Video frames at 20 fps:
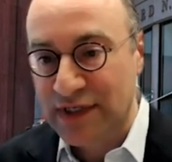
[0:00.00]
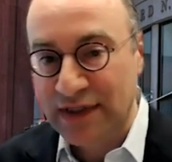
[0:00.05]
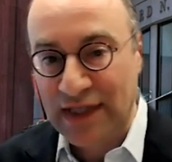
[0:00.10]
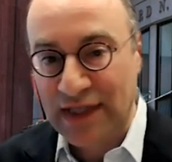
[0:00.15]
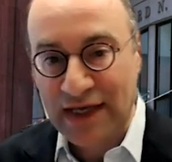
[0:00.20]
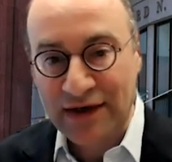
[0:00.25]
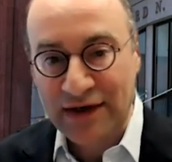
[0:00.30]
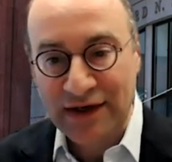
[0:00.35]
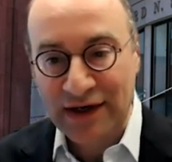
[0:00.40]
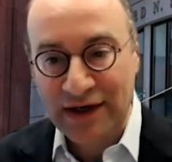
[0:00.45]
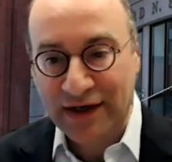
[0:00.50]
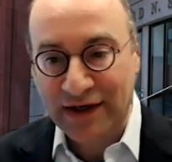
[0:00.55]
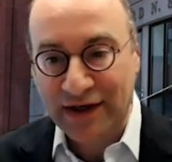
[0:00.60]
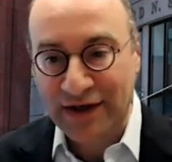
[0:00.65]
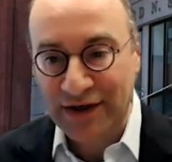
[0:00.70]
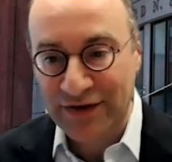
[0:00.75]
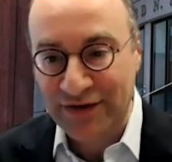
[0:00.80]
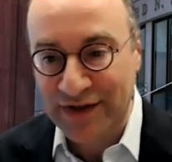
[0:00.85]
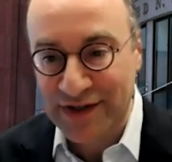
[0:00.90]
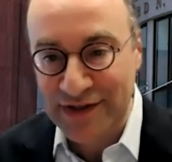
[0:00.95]
And then
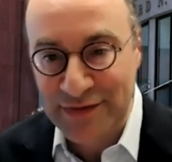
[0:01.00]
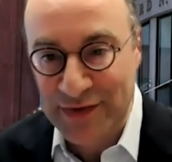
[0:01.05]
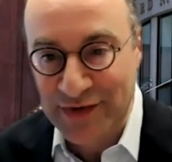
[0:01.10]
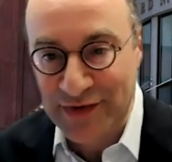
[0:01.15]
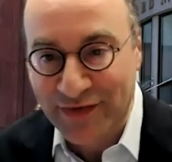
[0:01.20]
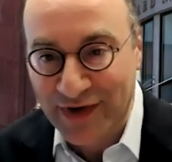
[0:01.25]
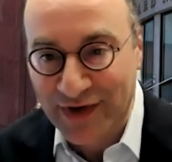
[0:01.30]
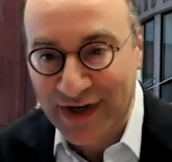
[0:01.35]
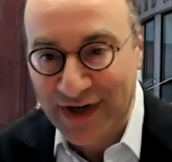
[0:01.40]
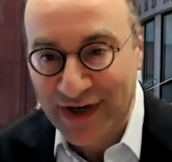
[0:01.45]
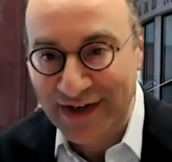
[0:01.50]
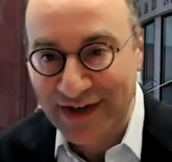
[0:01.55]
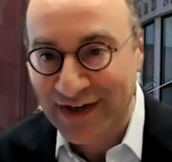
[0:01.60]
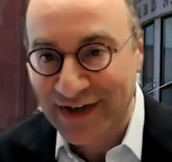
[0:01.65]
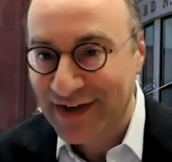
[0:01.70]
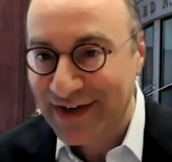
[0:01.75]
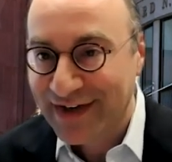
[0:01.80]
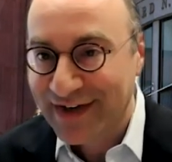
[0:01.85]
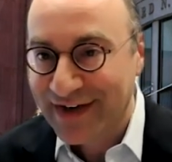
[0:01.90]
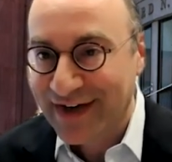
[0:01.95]
uh, just before I,
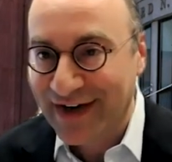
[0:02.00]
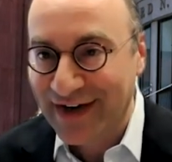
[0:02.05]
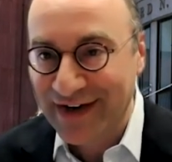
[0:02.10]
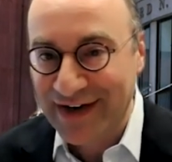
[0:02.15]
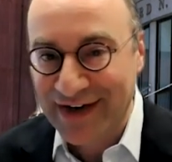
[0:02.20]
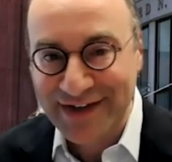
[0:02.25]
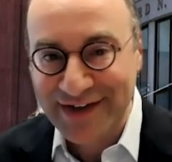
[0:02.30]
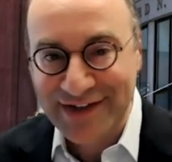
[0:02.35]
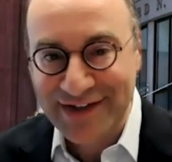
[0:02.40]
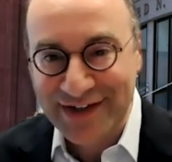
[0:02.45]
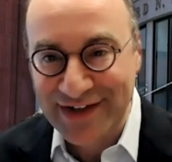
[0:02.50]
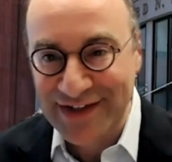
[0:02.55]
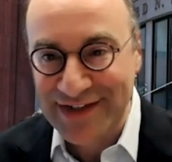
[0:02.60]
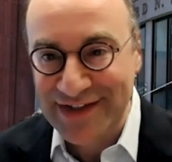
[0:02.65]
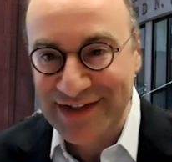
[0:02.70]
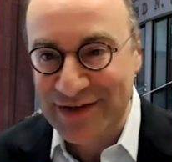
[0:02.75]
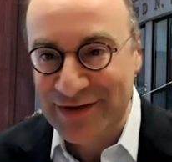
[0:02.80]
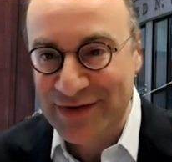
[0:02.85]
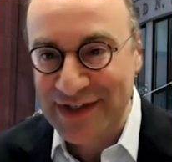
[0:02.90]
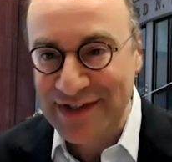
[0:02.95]
I I turn it
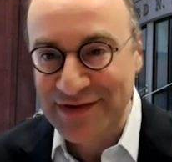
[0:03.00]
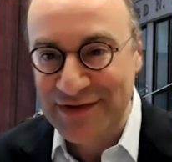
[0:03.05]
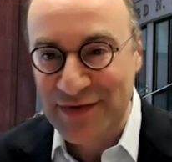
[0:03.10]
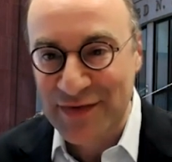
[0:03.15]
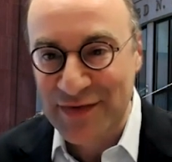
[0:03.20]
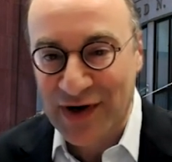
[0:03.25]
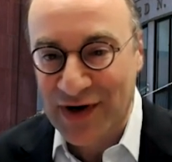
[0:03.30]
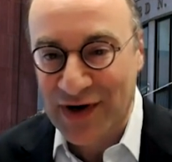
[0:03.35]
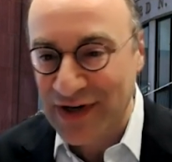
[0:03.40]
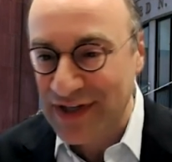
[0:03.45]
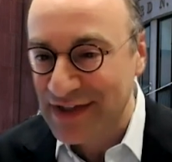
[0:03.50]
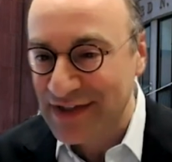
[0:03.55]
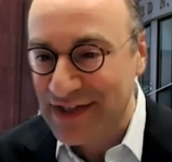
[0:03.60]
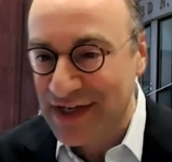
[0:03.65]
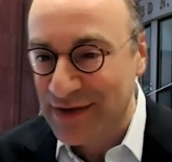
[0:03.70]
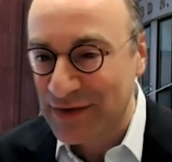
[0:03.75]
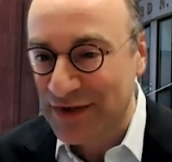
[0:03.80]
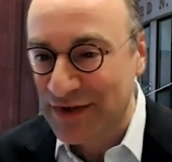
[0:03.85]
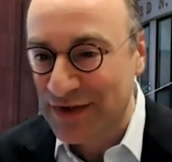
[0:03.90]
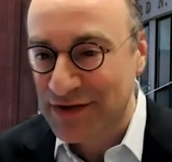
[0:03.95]
to the question from the audience, I
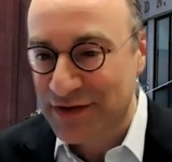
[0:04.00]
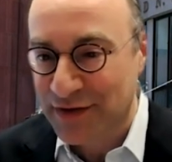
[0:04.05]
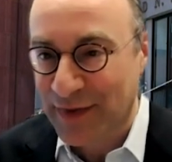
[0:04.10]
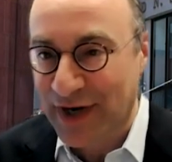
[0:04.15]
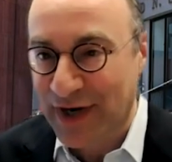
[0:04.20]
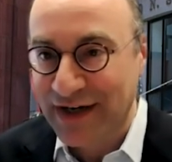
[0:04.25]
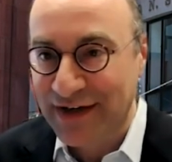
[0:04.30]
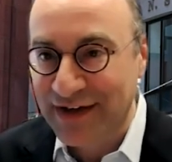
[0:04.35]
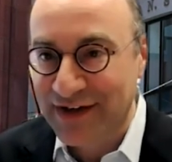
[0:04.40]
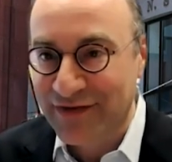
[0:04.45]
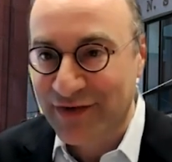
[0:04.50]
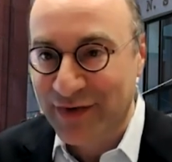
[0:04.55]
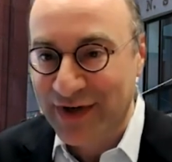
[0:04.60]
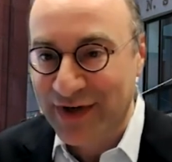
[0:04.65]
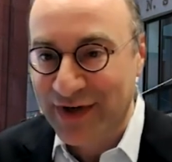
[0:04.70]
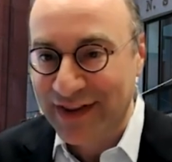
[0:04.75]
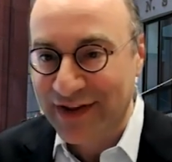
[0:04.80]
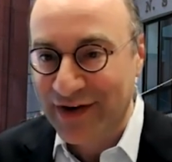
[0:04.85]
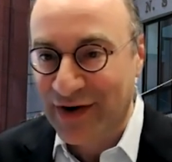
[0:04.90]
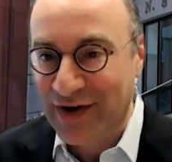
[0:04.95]
would just remind everyone
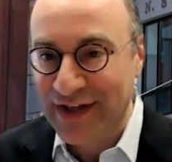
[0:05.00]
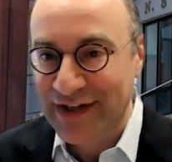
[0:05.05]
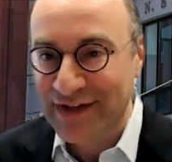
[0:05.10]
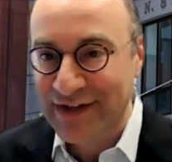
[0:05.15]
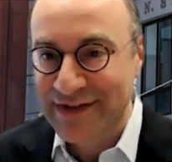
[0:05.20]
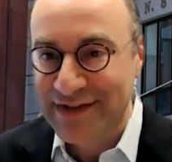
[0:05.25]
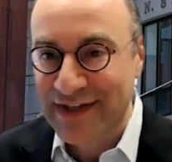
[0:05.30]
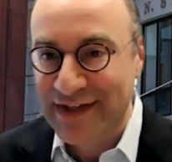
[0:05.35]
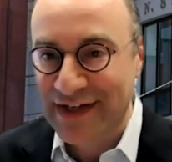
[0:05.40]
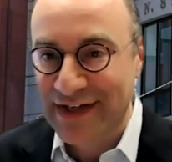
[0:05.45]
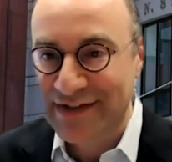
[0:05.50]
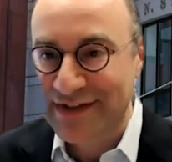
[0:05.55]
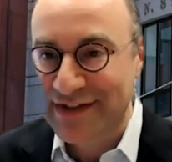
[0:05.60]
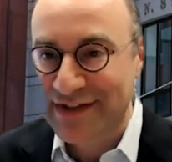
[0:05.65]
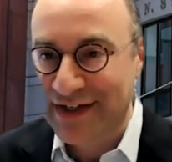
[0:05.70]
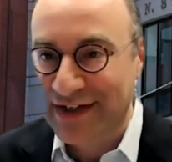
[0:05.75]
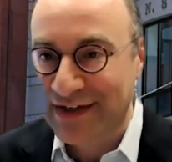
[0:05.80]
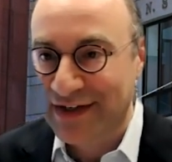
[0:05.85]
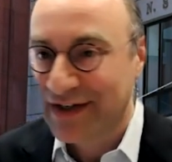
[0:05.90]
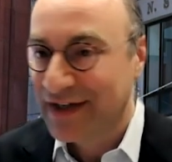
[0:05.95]
in the audience that
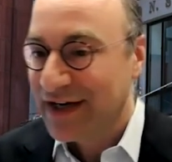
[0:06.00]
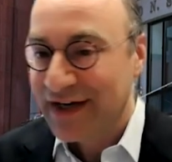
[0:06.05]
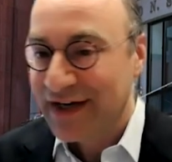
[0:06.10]
uh,